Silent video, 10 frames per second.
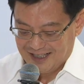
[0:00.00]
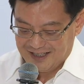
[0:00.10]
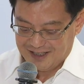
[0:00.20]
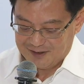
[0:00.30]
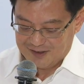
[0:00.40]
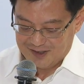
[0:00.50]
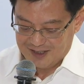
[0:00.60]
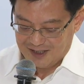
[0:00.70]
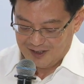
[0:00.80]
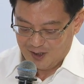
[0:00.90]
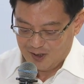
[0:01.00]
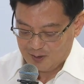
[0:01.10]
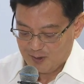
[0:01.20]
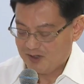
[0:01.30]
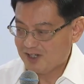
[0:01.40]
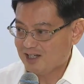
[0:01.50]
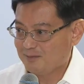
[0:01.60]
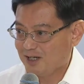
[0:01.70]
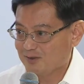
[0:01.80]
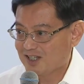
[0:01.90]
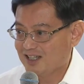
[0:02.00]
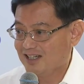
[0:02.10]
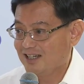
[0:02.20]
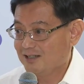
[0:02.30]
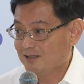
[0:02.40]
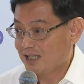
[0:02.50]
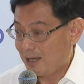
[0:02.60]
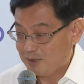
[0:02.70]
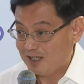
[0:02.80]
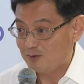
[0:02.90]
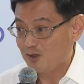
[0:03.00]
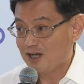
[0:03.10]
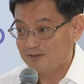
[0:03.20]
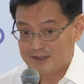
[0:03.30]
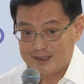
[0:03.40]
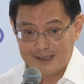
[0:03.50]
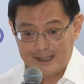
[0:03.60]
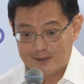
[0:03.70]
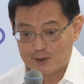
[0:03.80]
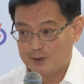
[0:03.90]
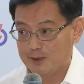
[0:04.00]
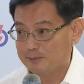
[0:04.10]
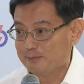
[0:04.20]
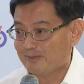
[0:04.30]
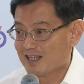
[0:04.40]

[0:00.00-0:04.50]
Now, your question about uh, cabinet reshuffle and so on,